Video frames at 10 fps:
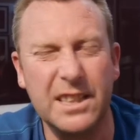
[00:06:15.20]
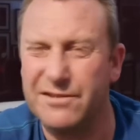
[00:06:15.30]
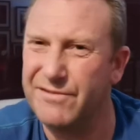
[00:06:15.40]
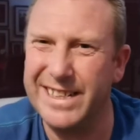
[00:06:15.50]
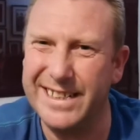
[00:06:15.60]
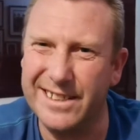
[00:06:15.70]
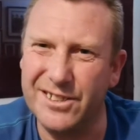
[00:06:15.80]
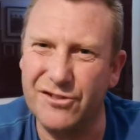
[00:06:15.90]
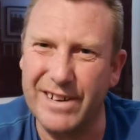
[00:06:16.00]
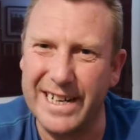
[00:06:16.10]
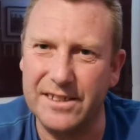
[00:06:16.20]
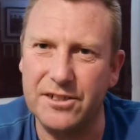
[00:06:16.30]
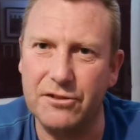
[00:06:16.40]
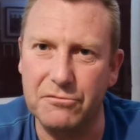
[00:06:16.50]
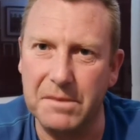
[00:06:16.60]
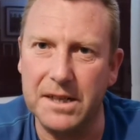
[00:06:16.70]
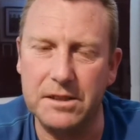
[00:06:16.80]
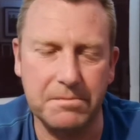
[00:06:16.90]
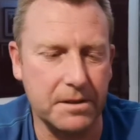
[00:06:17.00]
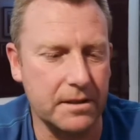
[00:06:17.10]
doesn't really detract too
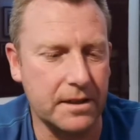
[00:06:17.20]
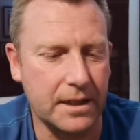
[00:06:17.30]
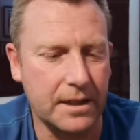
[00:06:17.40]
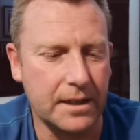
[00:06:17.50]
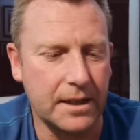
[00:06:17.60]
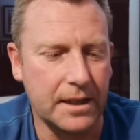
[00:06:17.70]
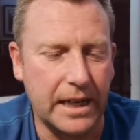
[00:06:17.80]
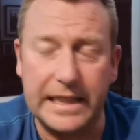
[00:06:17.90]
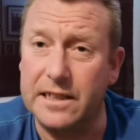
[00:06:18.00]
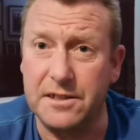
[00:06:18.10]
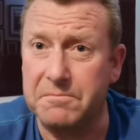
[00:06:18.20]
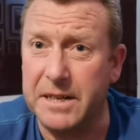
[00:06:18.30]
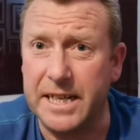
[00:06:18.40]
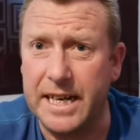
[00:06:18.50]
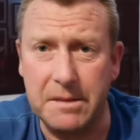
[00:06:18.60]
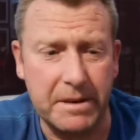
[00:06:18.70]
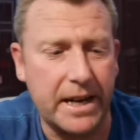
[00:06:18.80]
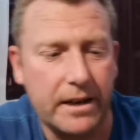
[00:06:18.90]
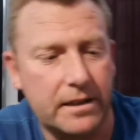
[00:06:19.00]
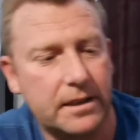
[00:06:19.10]
much, but it doesn't make it any
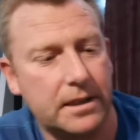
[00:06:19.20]
better.